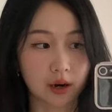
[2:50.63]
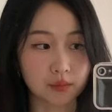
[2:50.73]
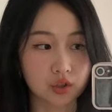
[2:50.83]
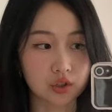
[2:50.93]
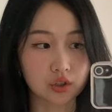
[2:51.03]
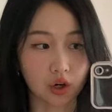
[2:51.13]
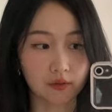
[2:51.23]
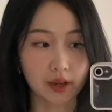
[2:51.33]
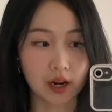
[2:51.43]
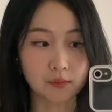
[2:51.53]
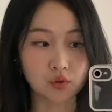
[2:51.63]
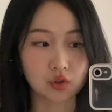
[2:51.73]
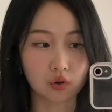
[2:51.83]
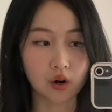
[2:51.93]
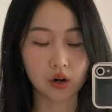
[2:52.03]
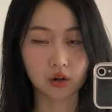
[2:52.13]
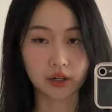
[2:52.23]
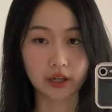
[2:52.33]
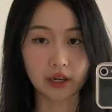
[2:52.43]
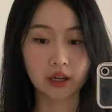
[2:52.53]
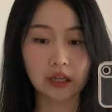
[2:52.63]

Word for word: I'm starving. I'm so hungry.